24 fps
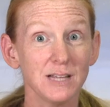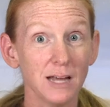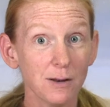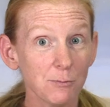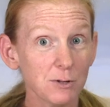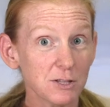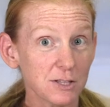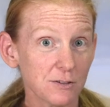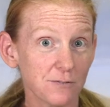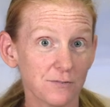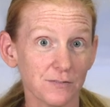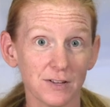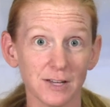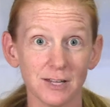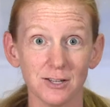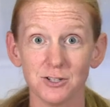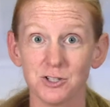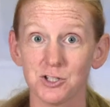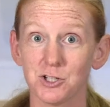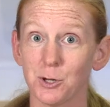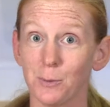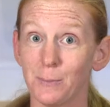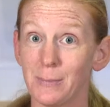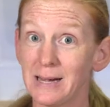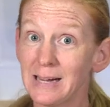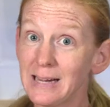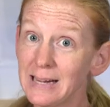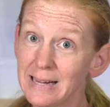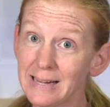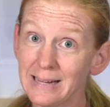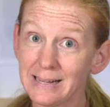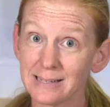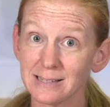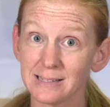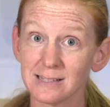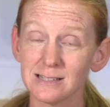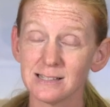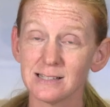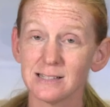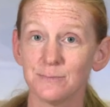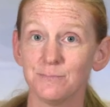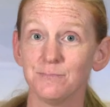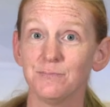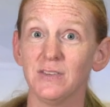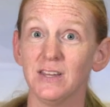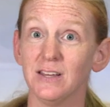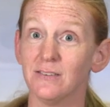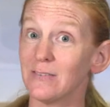done with the fish, my hands,
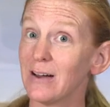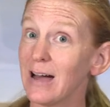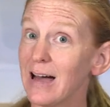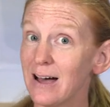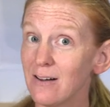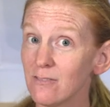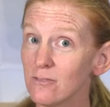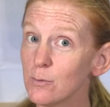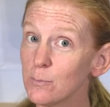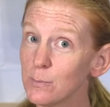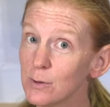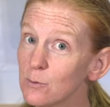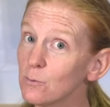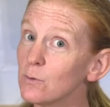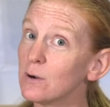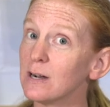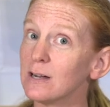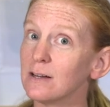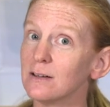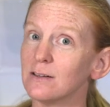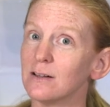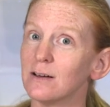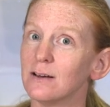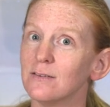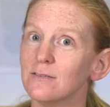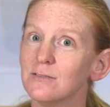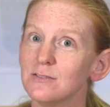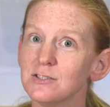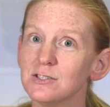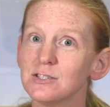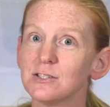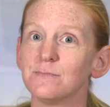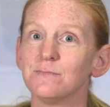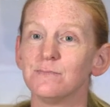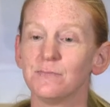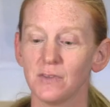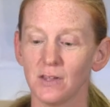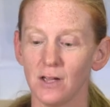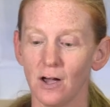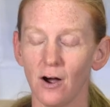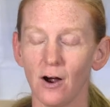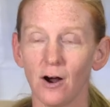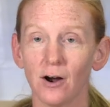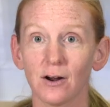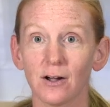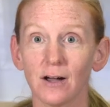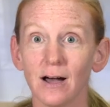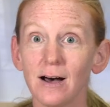if I haven't been wearing gloves,
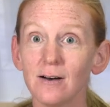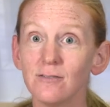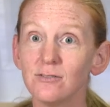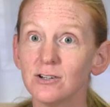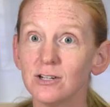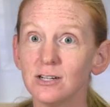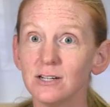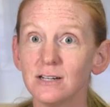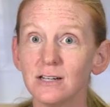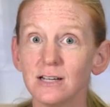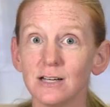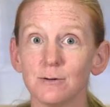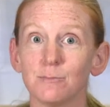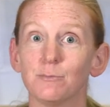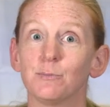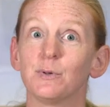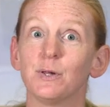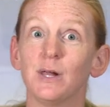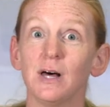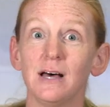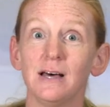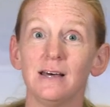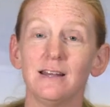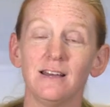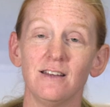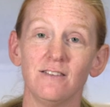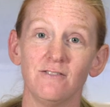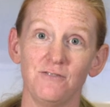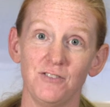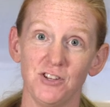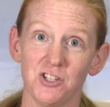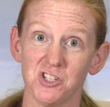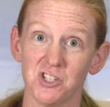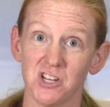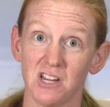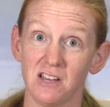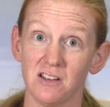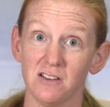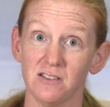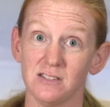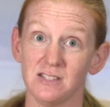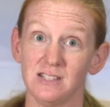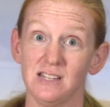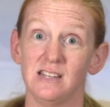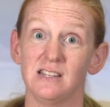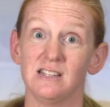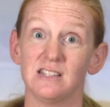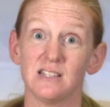are covered in blood and fish
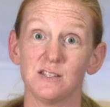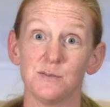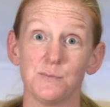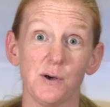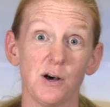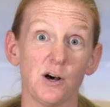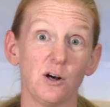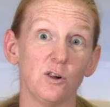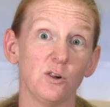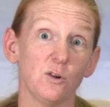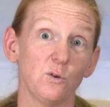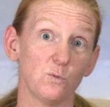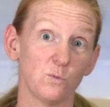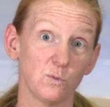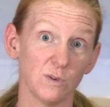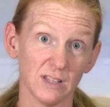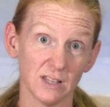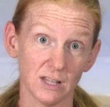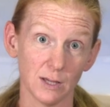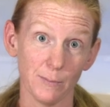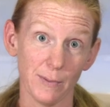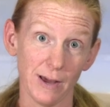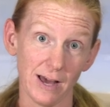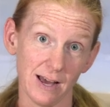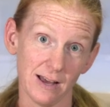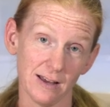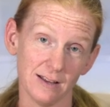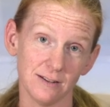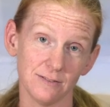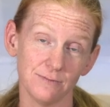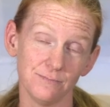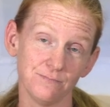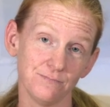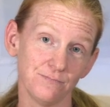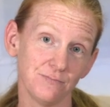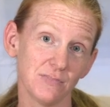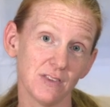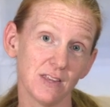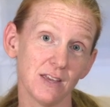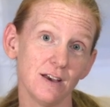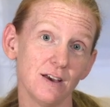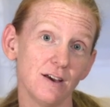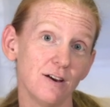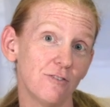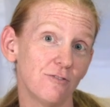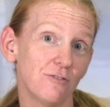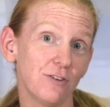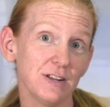scales and smell really bad.
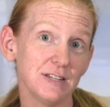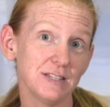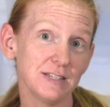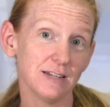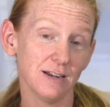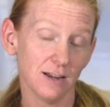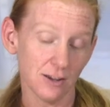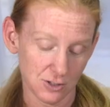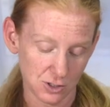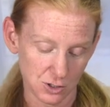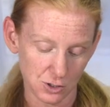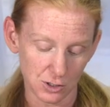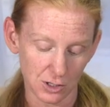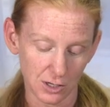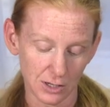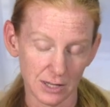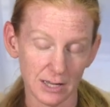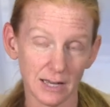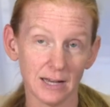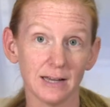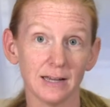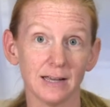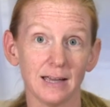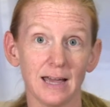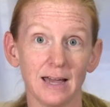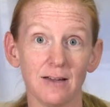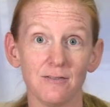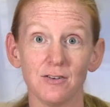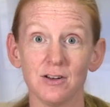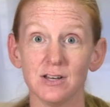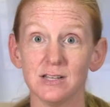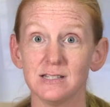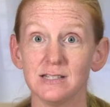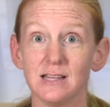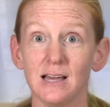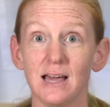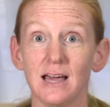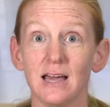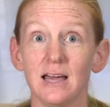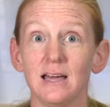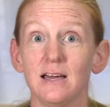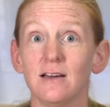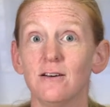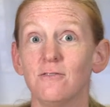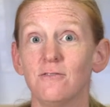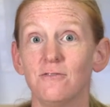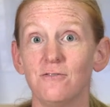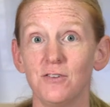Friends in Australia gave us
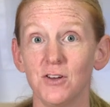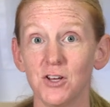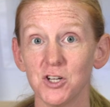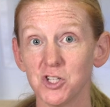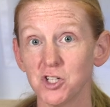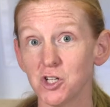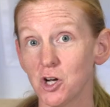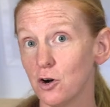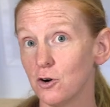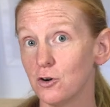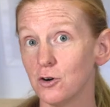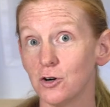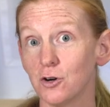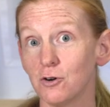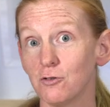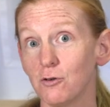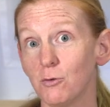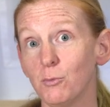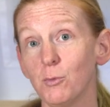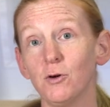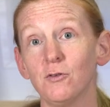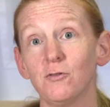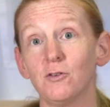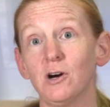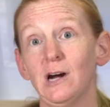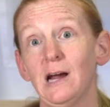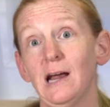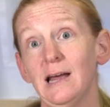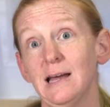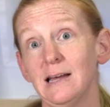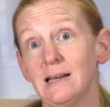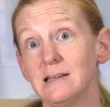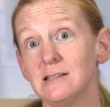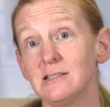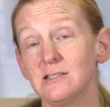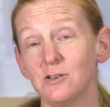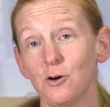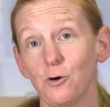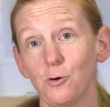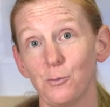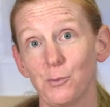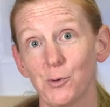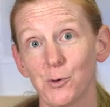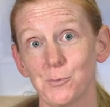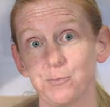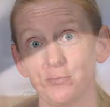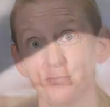a fish odor remover hand soap.